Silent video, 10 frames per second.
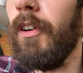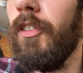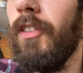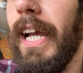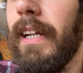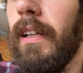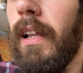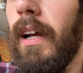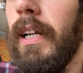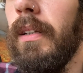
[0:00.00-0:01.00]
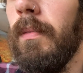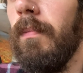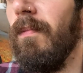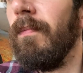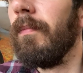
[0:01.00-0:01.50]
our 2nd line
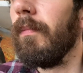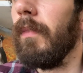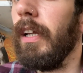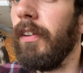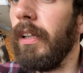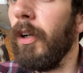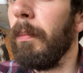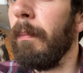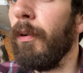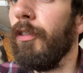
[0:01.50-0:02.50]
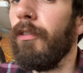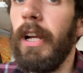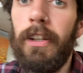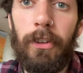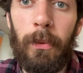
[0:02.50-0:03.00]
is a little bit more
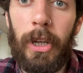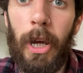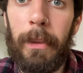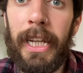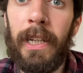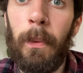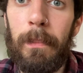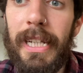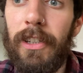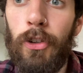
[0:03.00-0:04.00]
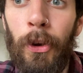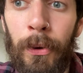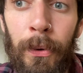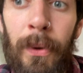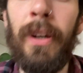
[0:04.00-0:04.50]
straight, so we're coming in on beat
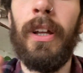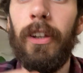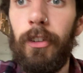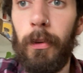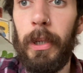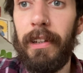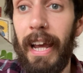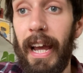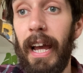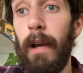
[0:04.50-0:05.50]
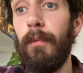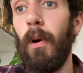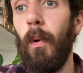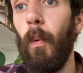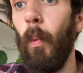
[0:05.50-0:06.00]
2. So we'd have
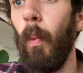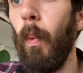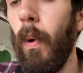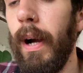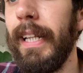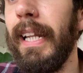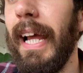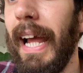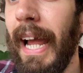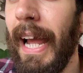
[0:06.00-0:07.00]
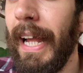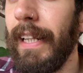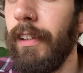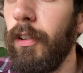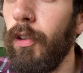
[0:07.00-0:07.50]
1
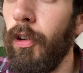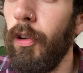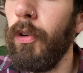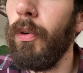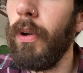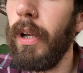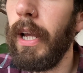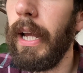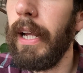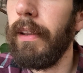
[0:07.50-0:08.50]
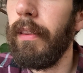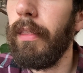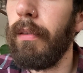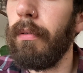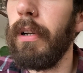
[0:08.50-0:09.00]
and 2 and
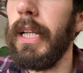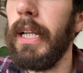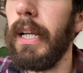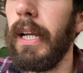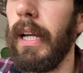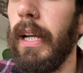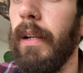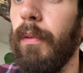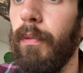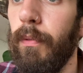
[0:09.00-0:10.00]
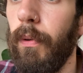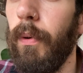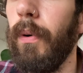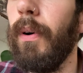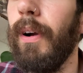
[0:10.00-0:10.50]
3 and
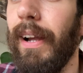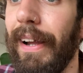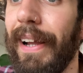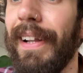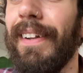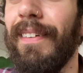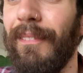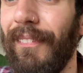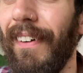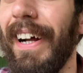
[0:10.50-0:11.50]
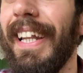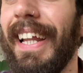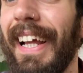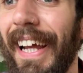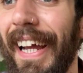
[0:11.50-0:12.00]
4 and 1
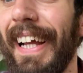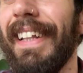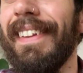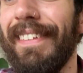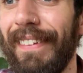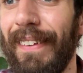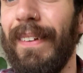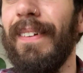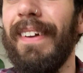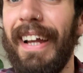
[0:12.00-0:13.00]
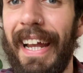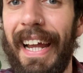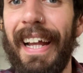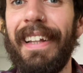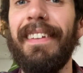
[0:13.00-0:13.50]
and 2
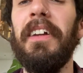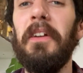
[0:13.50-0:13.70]
and.